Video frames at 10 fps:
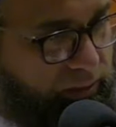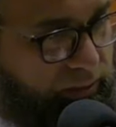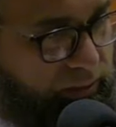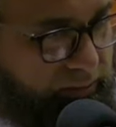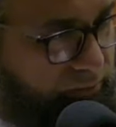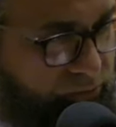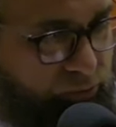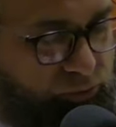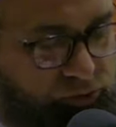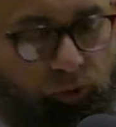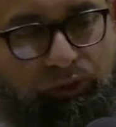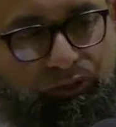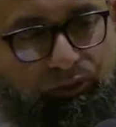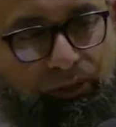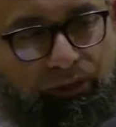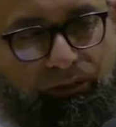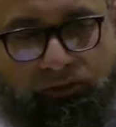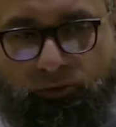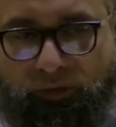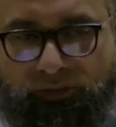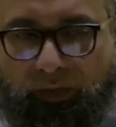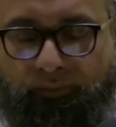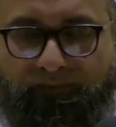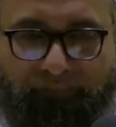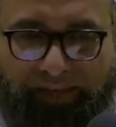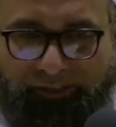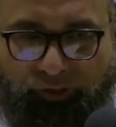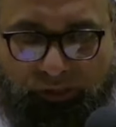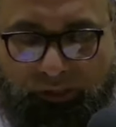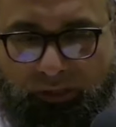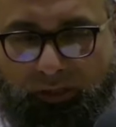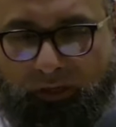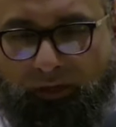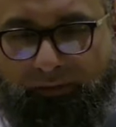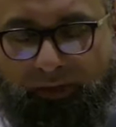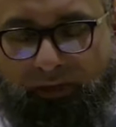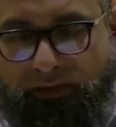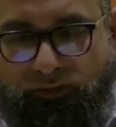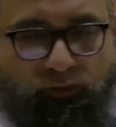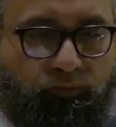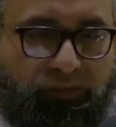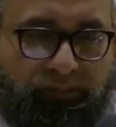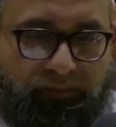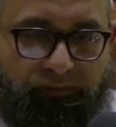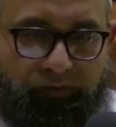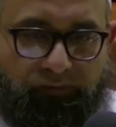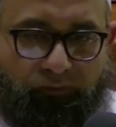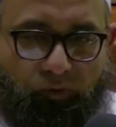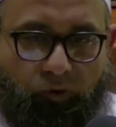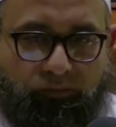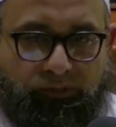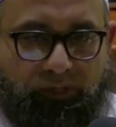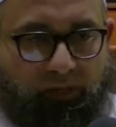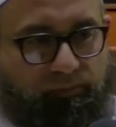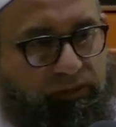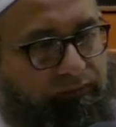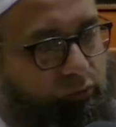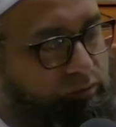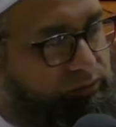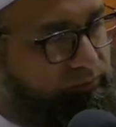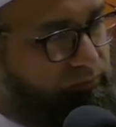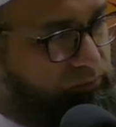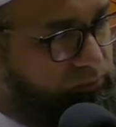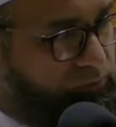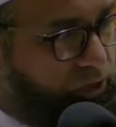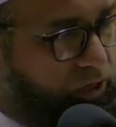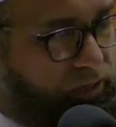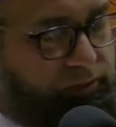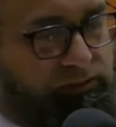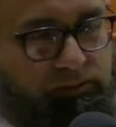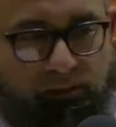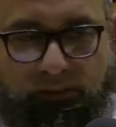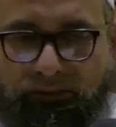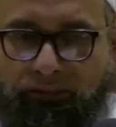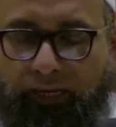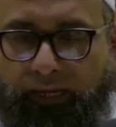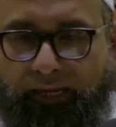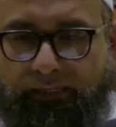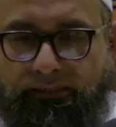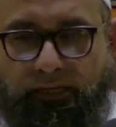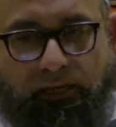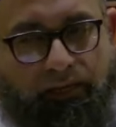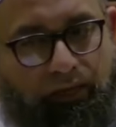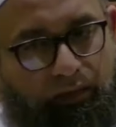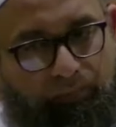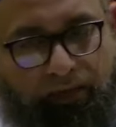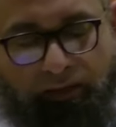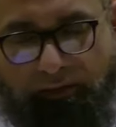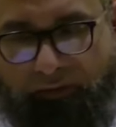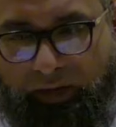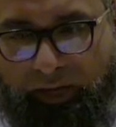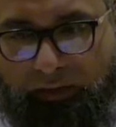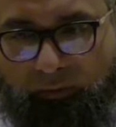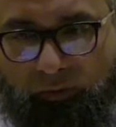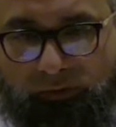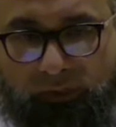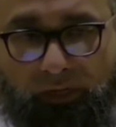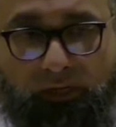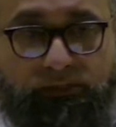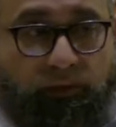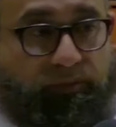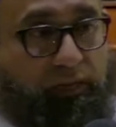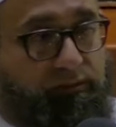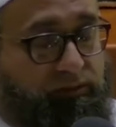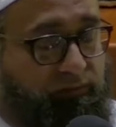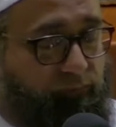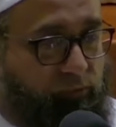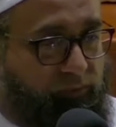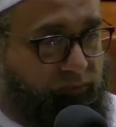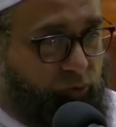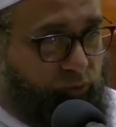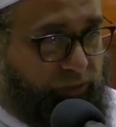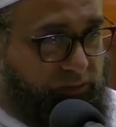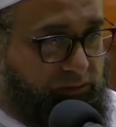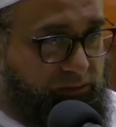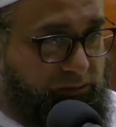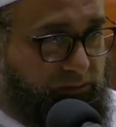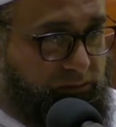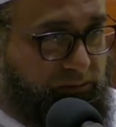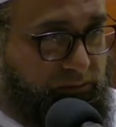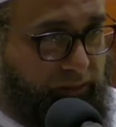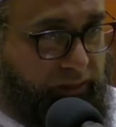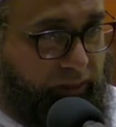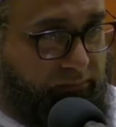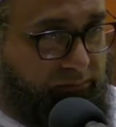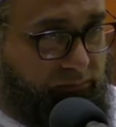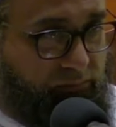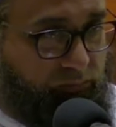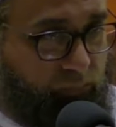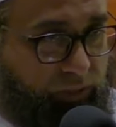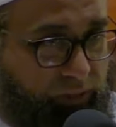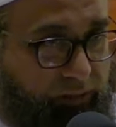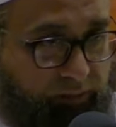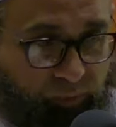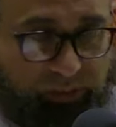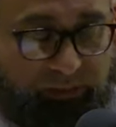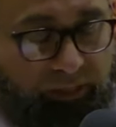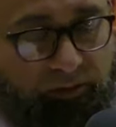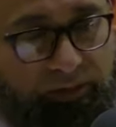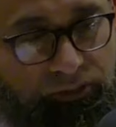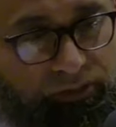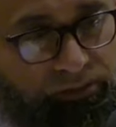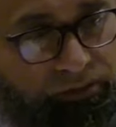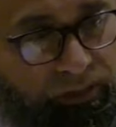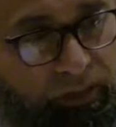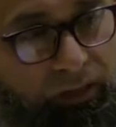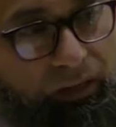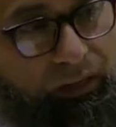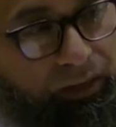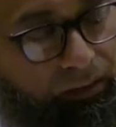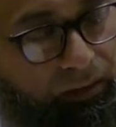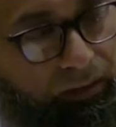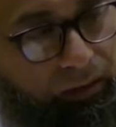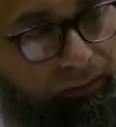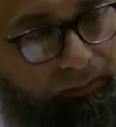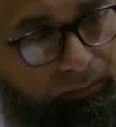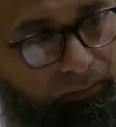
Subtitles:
like through sorcery, through a type of magic, they can assume these different forms. They come in the forms of dogs, snakes, and many other animals, sometimes in the form of humans they come, right? And he brings narrations like at